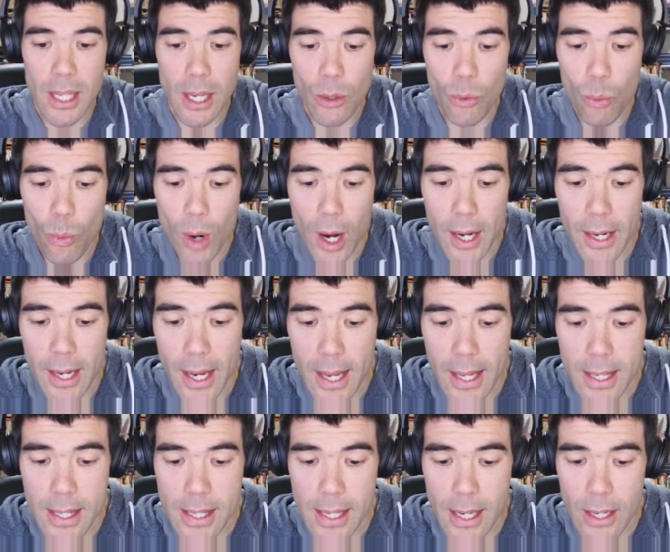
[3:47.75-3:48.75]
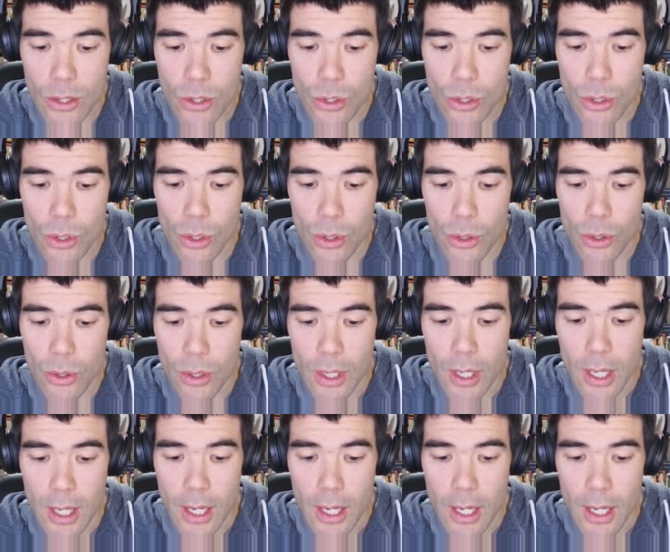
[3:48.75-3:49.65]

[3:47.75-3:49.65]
z1 and z2